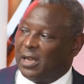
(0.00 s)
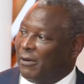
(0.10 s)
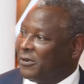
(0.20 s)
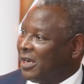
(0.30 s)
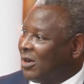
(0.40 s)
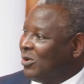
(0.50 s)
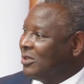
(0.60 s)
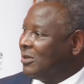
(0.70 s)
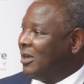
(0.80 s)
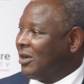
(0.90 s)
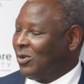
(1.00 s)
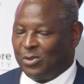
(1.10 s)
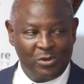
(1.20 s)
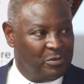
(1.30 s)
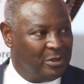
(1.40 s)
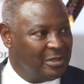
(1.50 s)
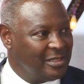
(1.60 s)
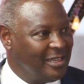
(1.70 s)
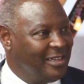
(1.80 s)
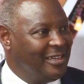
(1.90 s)
Africa contributes
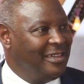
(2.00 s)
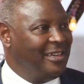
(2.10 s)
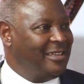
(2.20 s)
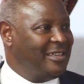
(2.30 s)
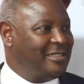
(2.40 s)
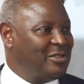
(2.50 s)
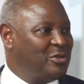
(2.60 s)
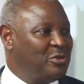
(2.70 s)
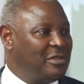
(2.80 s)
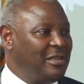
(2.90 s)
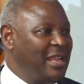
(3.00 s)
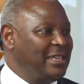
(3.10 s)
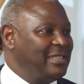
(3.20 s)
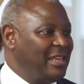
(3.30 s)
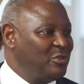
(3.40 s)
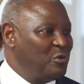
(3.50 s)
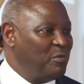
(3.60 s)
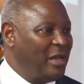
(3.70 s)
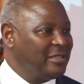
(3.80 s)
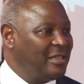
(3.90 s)
just less than
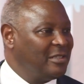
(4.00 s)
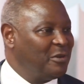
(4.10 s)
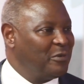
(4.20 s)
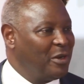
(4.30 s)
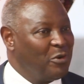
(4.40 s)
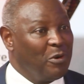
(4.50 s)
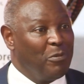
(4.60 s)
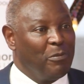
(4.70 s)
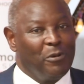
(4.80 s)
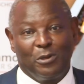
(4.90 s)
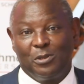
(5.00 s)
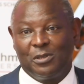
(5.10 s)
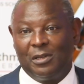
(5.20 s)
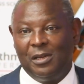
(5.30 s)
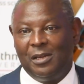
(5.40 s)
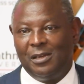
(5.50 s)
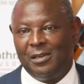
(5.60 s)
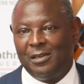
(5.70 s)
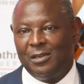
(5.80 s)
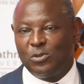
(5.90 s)
2% of the global pollution.
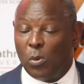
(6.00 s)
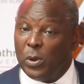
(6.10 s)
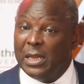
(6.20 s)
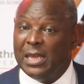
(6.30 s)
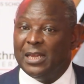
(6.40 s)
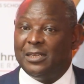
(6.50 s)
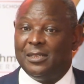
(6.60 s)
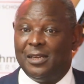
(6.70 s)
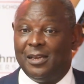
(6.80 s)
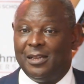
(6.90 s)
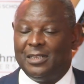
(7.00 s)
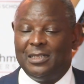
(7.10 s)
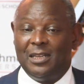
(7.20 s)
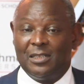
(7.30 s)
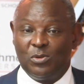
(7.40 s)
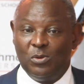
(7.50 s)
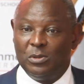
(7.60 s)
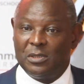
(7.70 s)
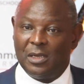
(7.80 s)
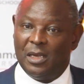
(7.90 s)
So we need leaders who
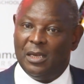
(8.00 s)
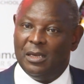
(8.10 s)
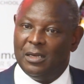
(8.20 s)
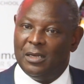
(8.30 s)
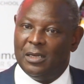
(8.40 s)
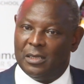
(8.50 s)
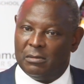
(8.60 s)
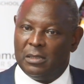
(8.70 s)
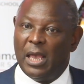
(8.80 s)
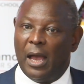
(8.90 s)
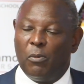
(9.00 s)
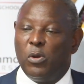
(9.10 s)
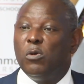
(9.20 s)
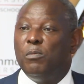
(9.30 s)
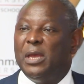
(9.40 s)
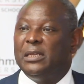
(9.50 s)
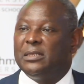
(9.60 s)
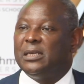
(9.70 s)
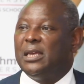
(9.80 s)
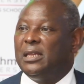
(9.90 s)
say, yeah, we will
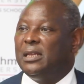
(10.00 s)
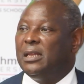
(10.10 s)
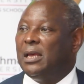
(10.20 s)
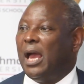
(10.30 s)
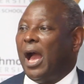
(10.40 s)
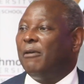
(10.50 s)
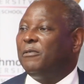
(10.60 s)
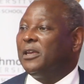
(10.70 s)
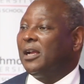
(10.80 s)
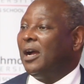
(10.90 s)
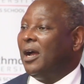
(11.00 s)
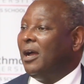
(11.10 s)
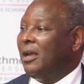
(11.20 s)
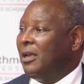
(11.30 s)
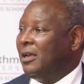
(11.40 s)
maintain Africa